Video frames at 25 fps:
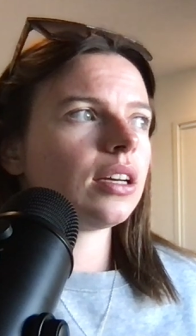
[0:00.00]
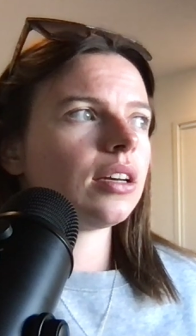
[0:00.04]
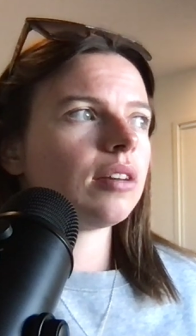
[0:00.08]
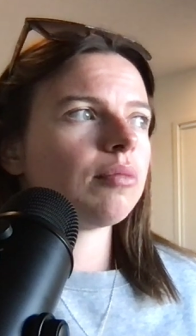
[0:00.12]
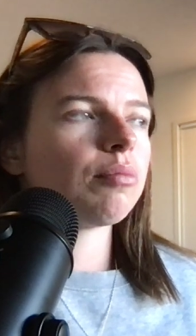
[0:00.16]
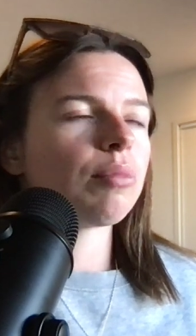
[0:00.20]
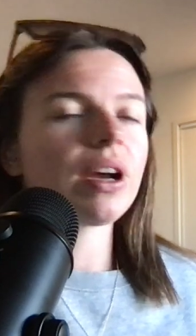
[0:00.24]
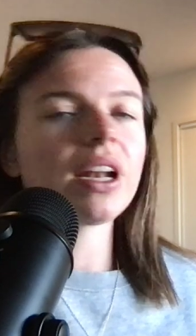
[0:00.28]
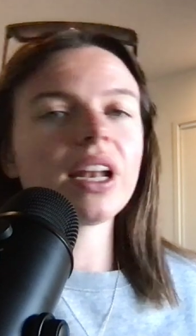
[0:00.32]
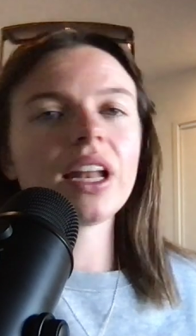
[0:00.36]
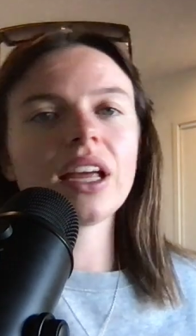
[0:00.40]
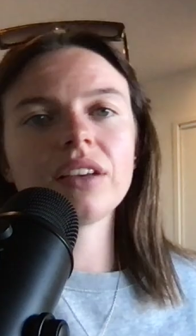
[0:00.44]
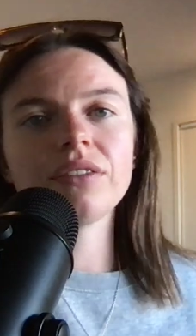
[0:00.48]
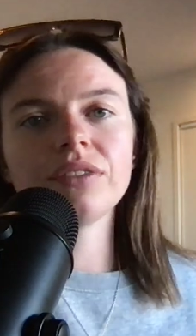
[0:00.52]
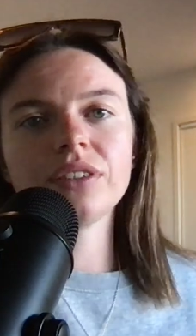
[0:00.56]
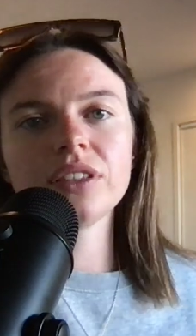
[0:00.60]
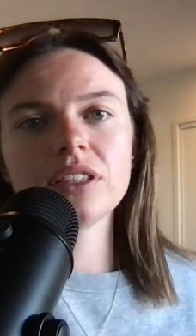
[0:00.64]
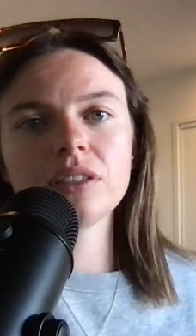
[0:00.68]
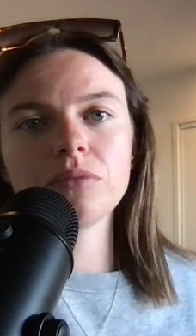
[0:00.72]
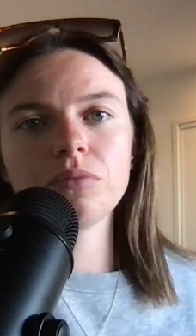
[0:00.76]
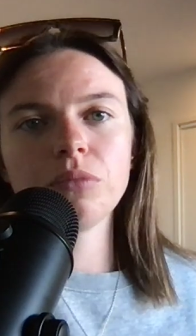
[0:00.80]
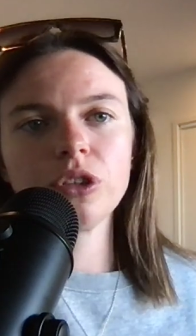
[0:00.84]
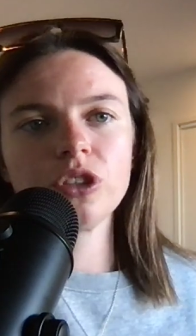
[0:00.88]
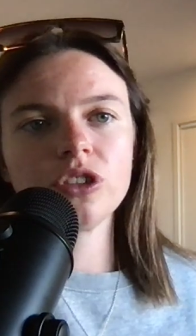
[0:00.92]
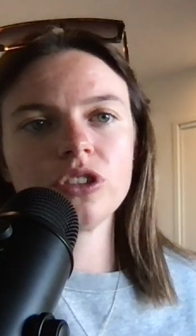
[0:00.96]
my life
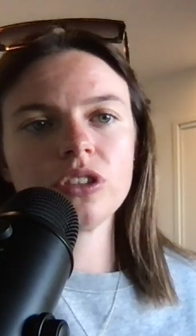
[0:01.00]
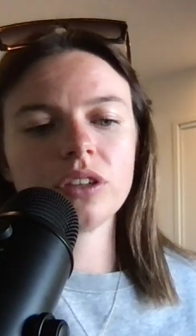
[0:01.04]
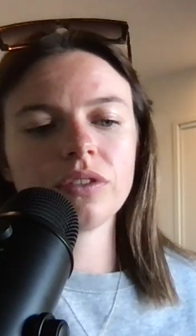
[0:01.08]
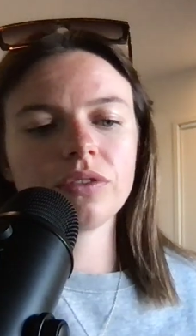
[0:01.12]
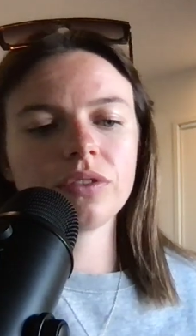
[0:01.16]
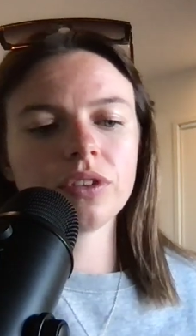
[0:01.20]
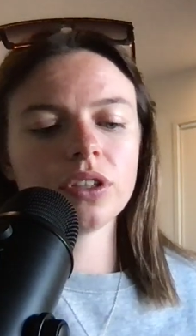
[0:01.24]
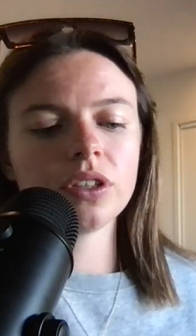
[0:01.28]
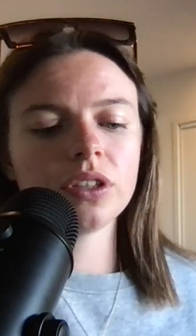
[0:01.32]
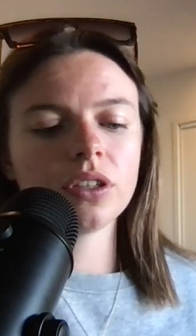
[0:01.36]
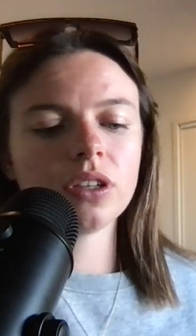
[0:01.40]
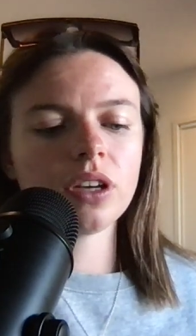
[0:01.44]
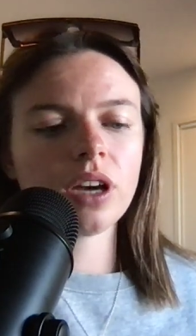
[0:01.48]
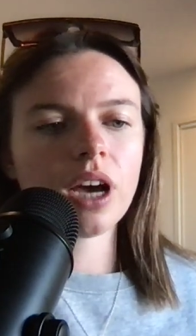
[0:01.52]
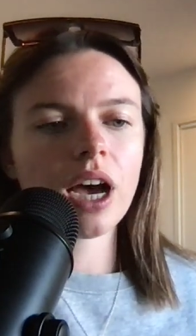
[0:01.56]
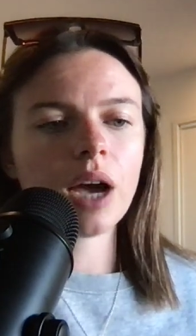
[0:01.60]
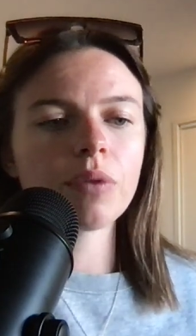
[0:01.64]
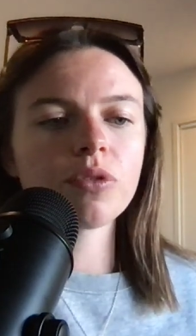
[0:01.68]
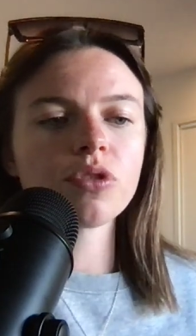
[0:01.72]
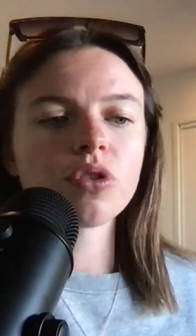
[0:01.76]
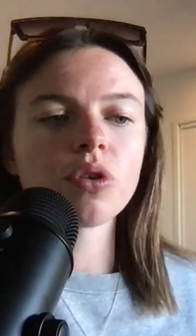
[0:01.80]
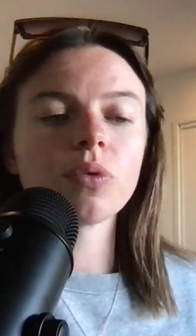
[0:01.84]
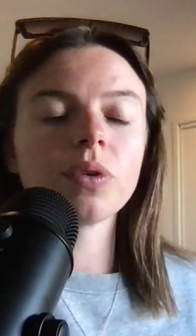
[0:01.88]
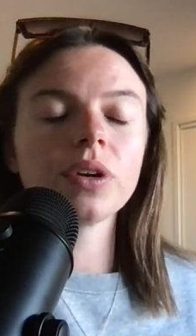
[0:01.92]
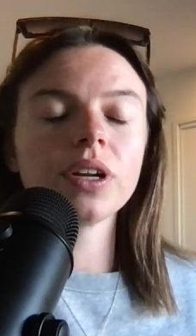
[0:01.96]
isn't much different. I
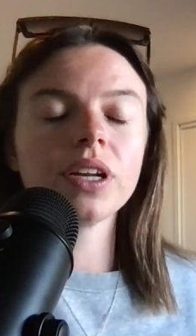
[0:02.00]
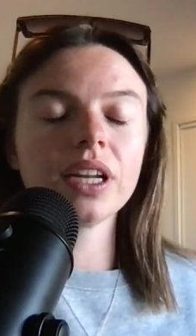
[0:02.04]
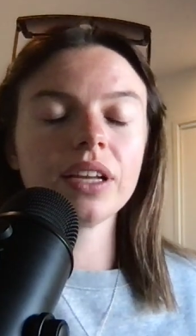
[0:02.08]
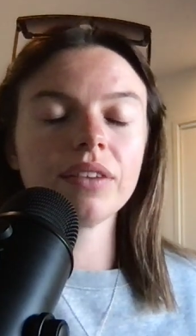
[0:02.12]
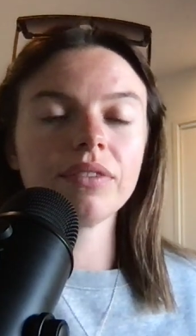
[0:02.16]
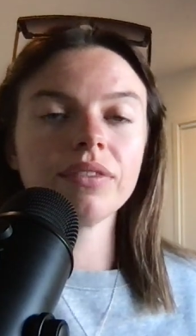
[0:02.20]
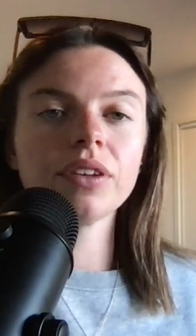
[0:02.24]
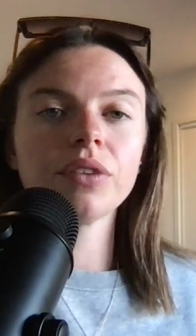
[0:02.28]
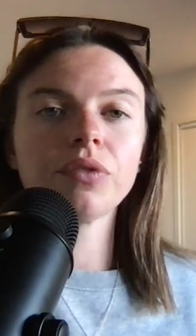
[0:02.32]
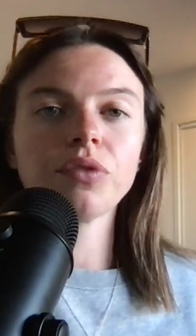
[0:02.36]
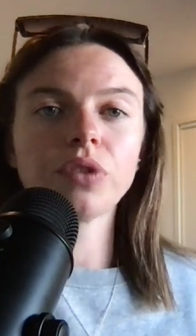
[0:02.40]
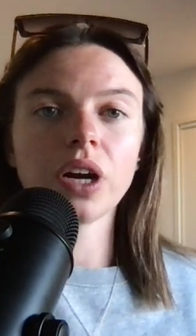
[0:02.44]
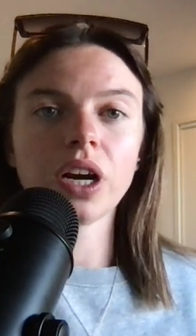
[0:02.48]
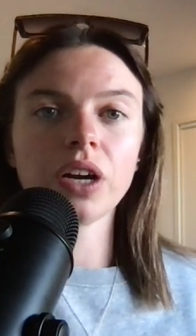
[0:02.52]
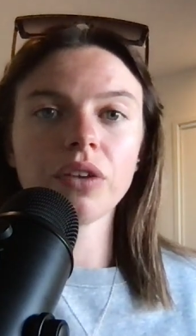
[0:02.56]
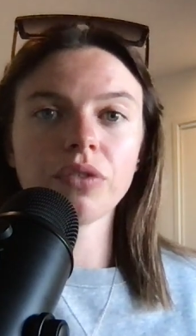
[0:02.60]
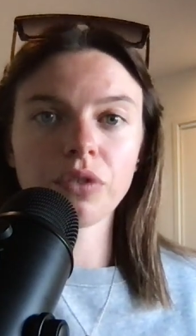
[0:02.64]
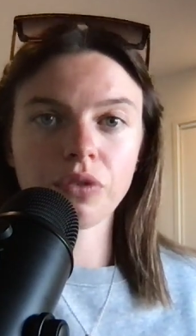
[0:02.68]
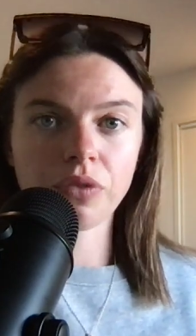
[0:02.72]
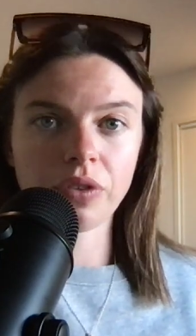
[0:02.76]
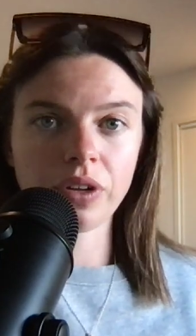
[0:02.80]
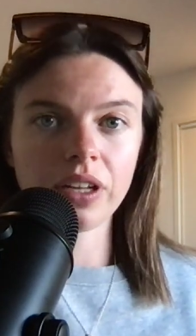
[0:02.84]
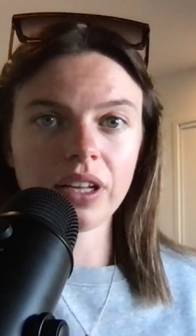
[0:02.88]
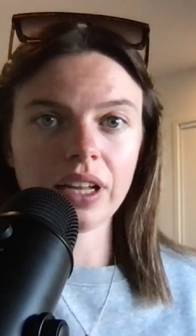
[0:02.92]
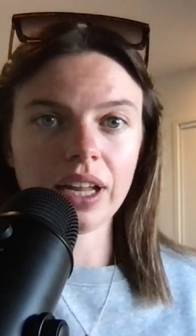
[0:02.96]
was already living a very
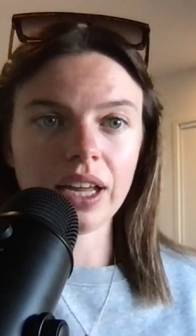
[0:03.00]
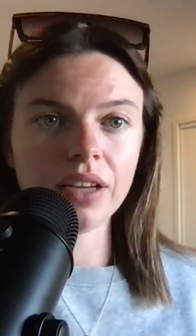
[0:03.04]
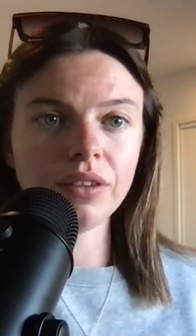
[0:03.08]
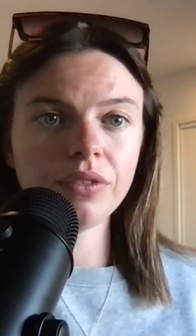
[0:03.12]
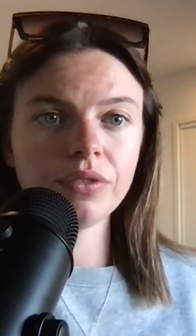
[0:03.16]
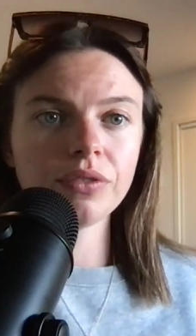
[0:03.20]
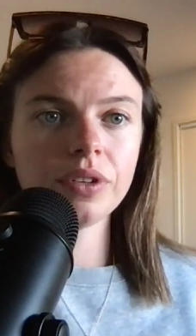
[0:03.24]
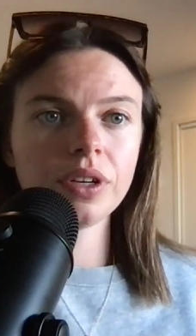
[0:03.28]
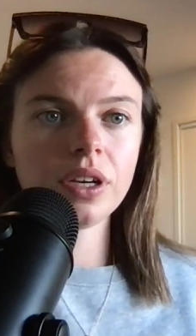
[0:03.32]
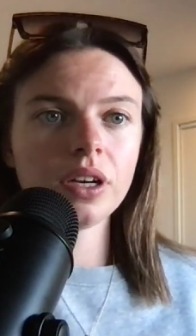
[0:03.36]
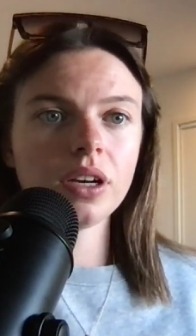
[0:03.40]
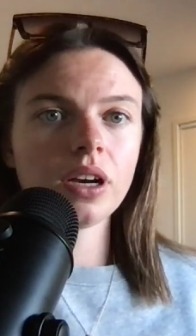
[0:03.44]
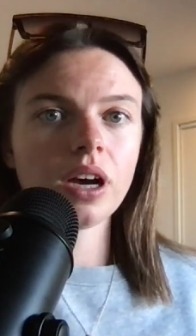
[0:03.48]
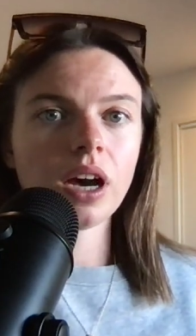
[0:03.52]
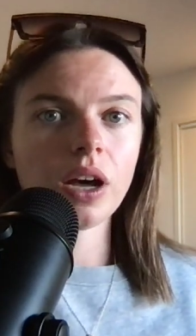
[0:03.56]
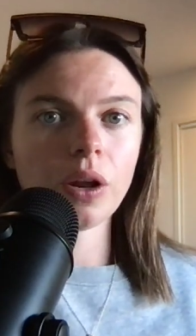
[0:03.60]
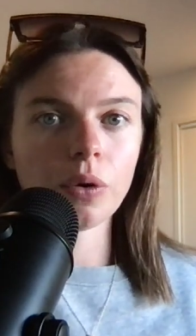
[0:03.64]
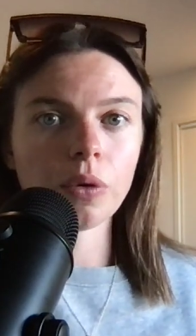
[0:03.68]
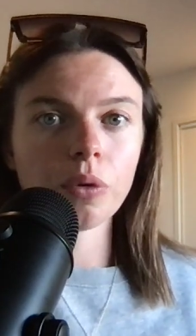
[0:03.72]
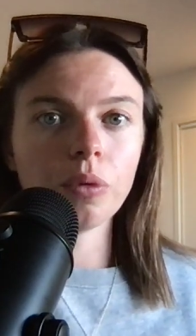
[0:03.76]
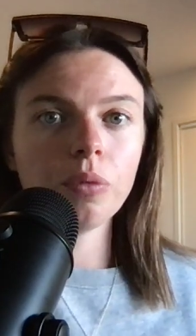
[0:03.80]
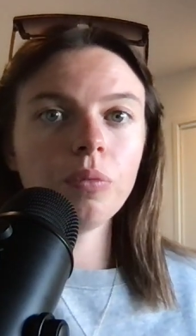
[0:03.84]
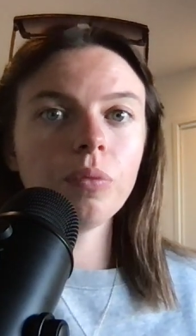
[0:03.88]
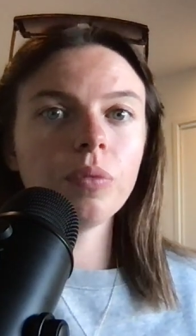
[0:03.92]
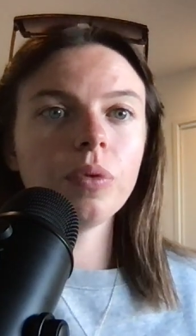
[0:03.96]
fulfilled life at
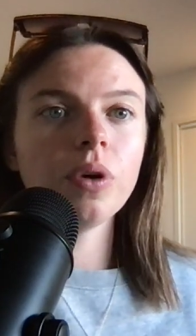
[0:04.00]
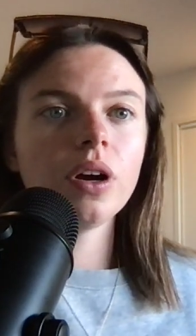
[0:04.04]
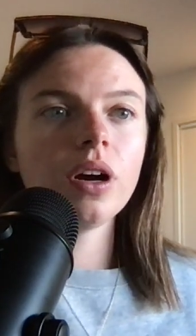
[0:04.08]
home,